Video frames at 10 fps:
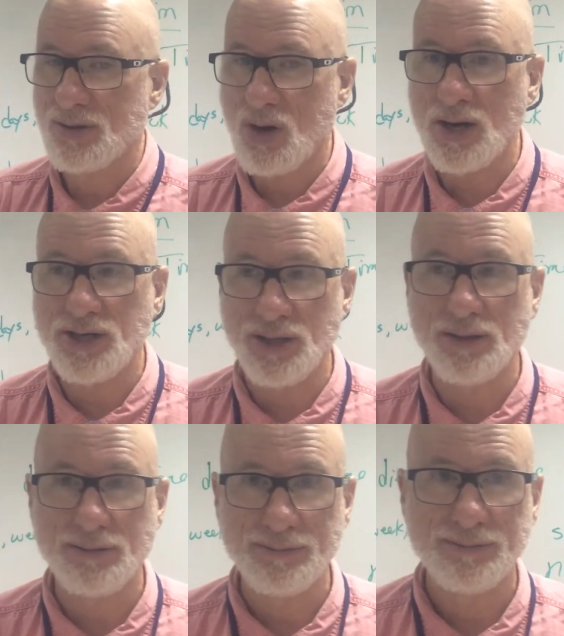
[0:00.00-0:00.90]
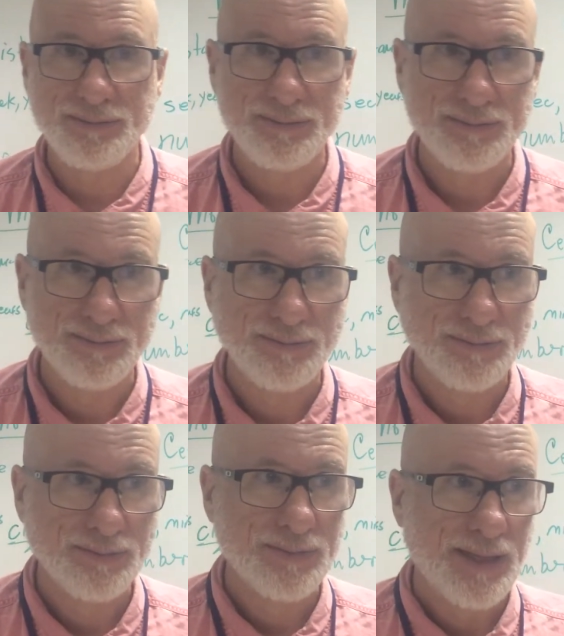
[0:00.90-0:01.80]
hard
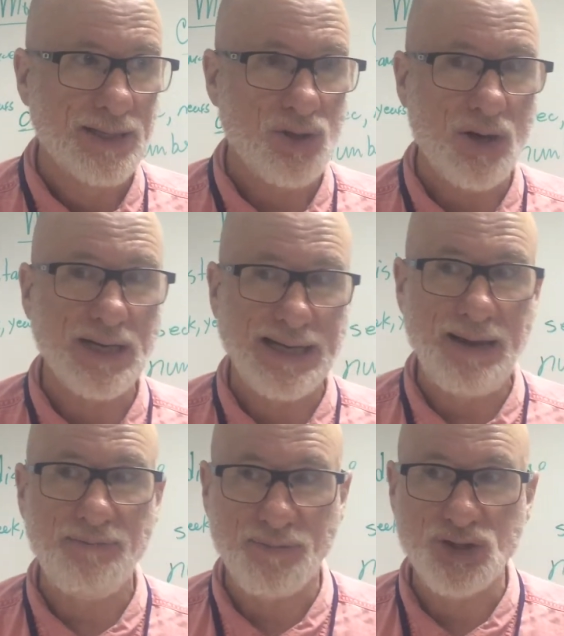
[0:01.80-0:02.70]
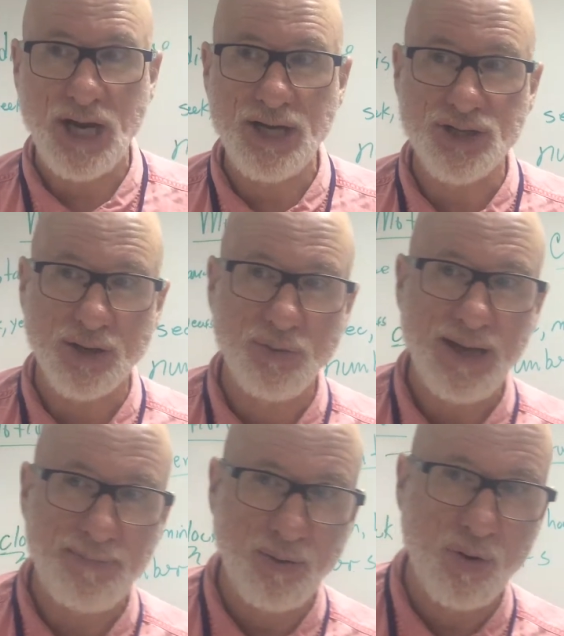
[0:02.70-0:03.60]
to keep from changing.
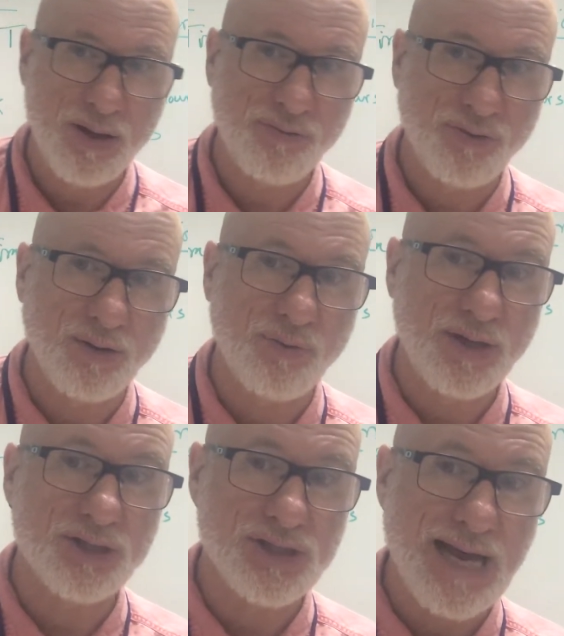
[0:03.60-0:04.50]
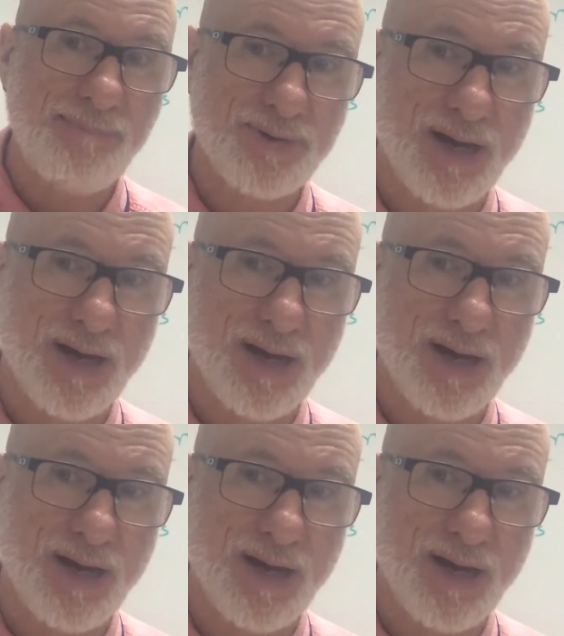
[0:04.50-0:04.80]
Wouldn't it be wonderful if we could stop